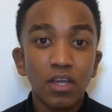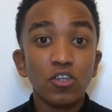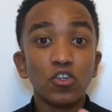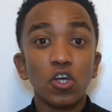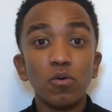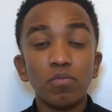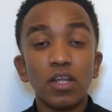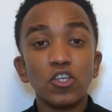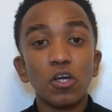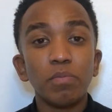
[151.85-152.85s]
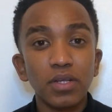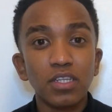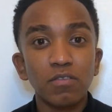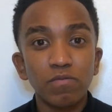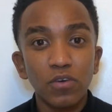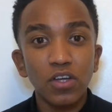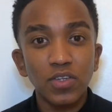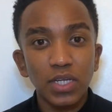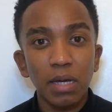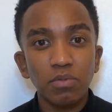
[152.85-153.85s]
So let's jump into the
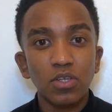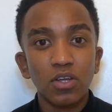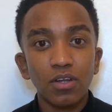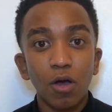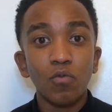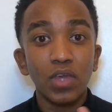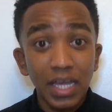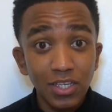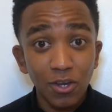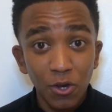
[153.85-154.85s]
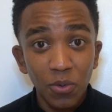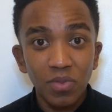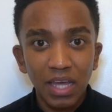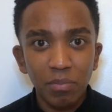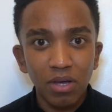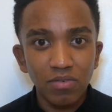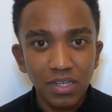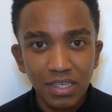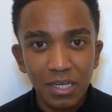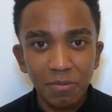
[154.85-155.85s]
first steps of getting you that
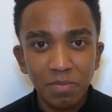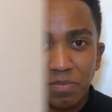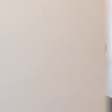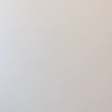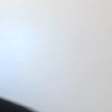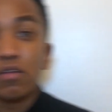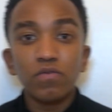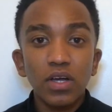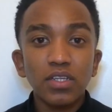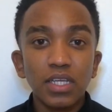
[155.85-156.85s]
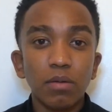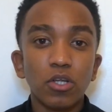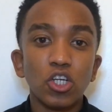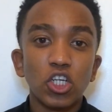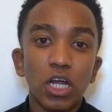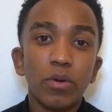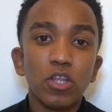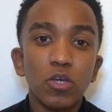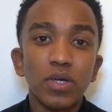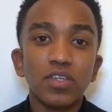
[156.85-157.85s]
perfect skin. Now the first thing I'm going to share
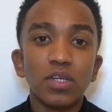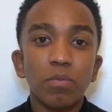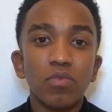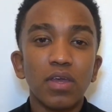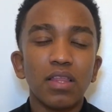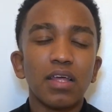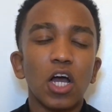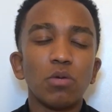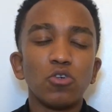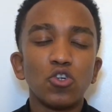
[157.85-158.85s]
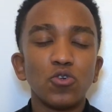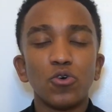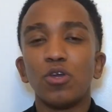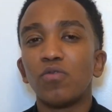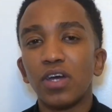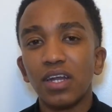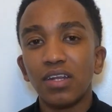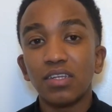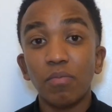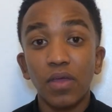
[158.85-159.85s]
with you is something that I'm sure you've heard.
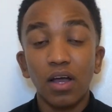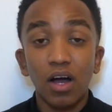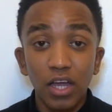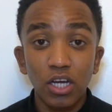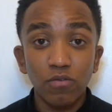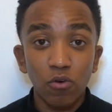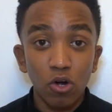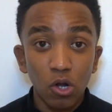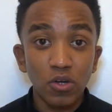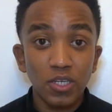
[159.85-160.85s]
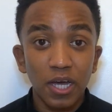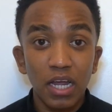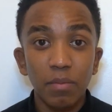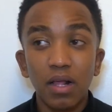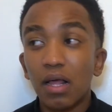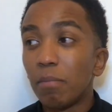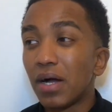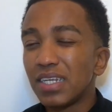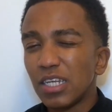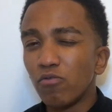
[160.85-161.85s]
It's something I heard for a long time,
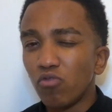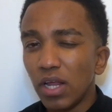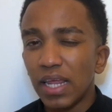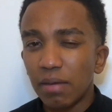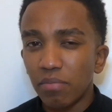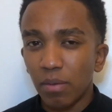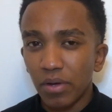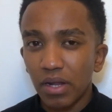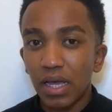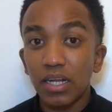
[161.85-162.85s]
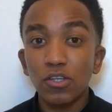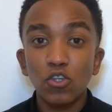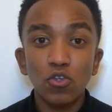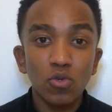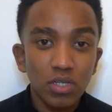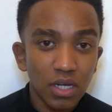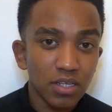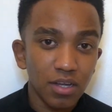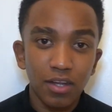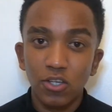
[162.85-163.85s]
but I didn't really implement. And as soon as I
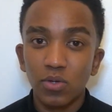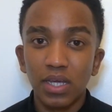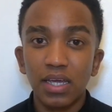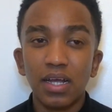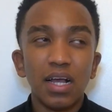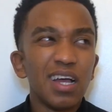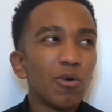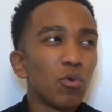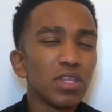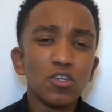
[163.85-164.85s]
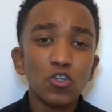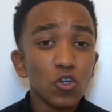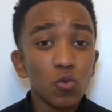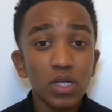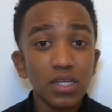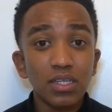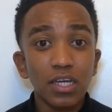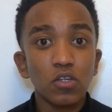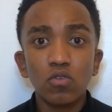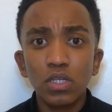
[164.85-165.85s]
started doing it, within 2 weeks,
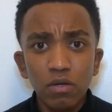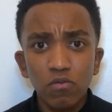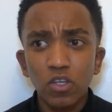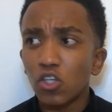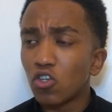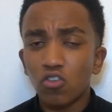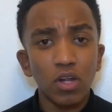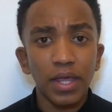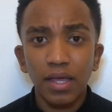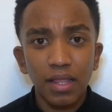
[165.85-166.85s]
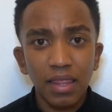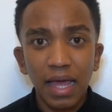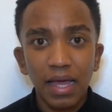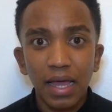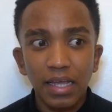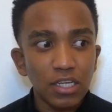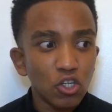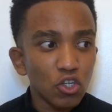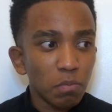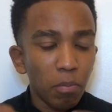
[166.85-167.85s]
I saw the difference like that. It
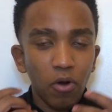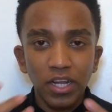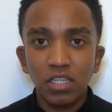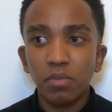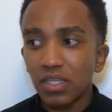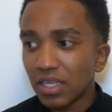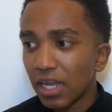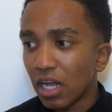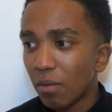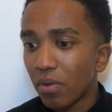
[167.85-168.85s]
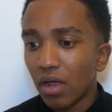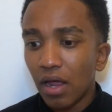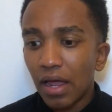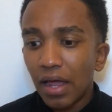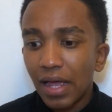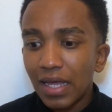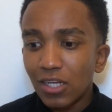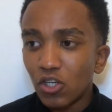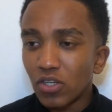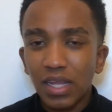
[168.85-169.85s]
just brightened my skin up.
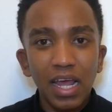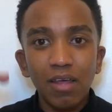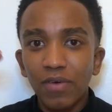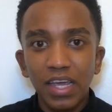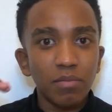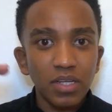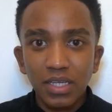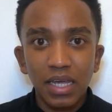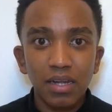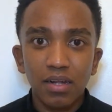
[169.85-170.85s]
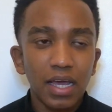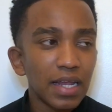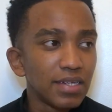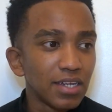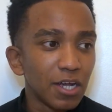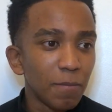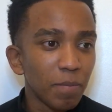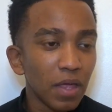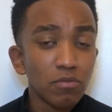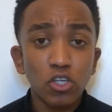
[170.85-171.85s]
It just elevated my skin. And
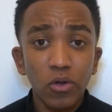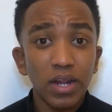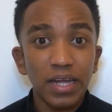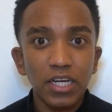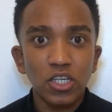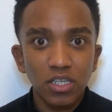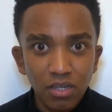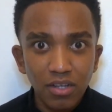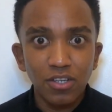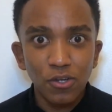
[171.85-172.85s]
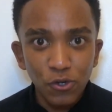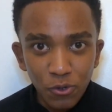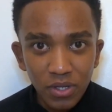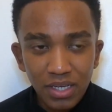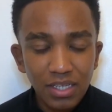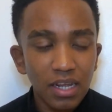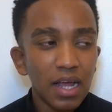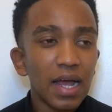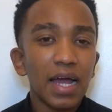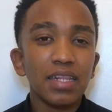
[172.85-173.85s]
I'm so glad I actually started to do this.
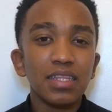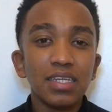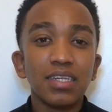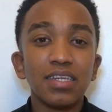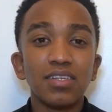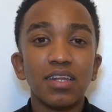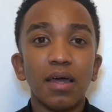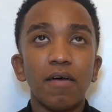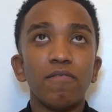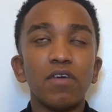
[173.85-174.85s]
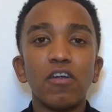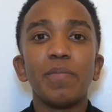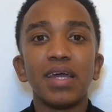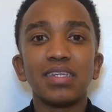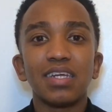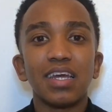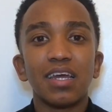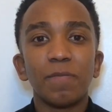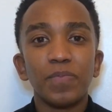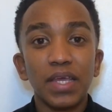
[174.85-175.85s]
And this is very
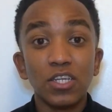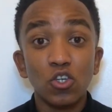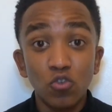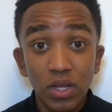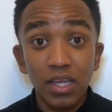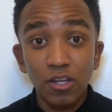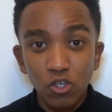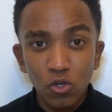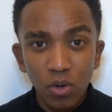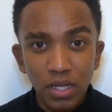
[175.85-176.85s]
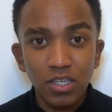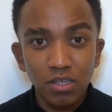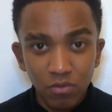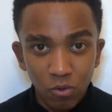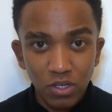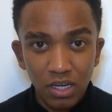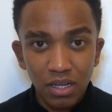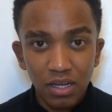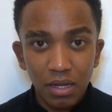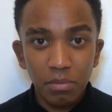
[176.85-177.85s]
basic. It's drinking 2 liters of
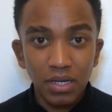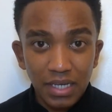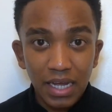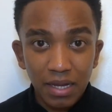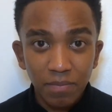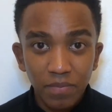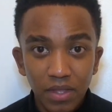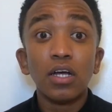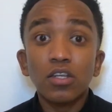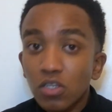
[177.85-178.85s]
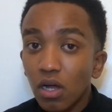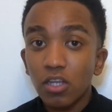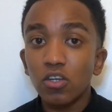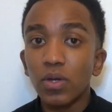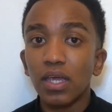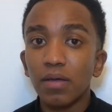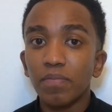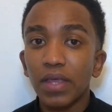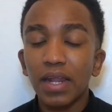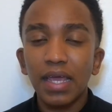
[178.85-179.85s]
water per day. Start doing
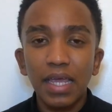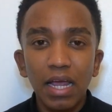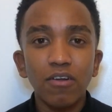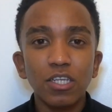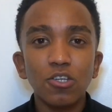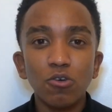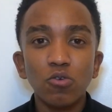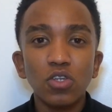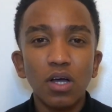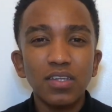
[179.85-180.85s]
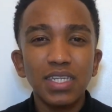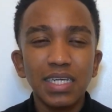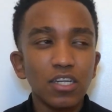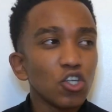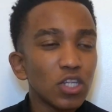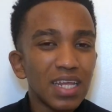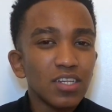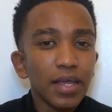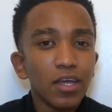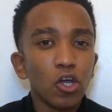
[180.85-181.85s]
it and I guarantee you'll start seeing just,
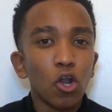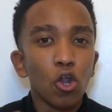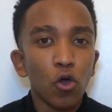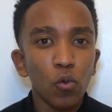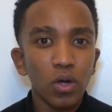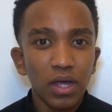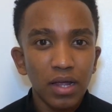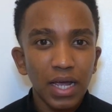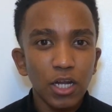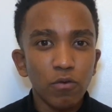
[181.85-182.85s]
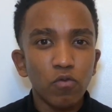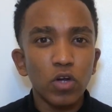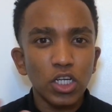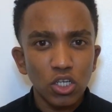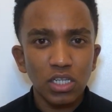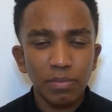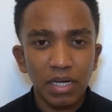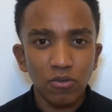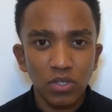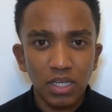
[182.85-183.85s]
like a glow and a freshness
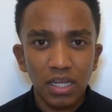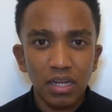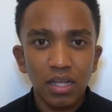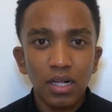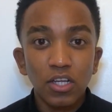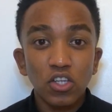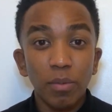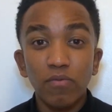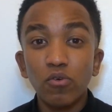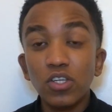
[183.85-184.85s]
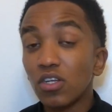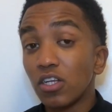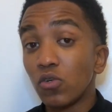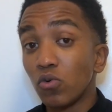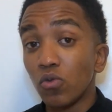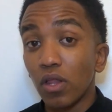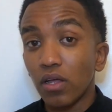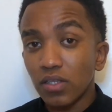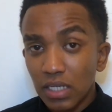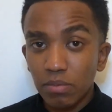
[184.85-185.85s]
about your skin. So before you start doing all the
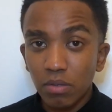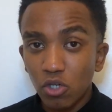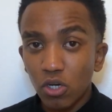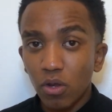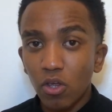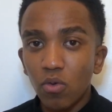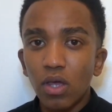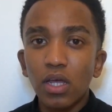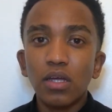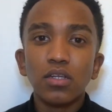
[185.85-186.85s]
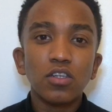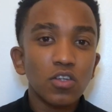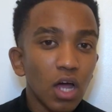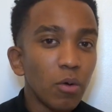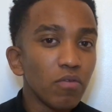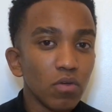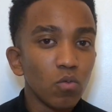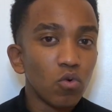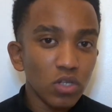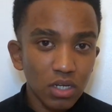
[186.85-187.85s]
other steps I'm showing you, start with the
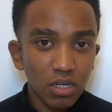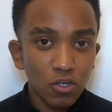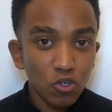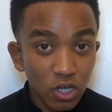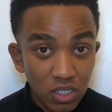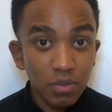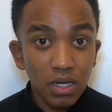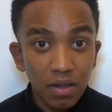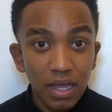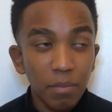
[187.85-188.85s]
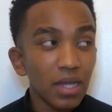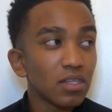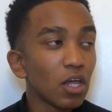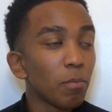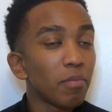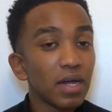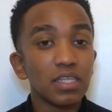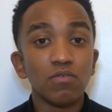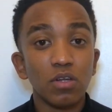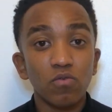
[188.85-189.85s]
water. Trust me, it makes a
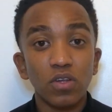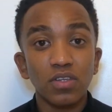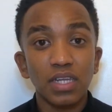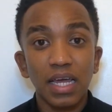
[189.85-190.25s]
massive difference.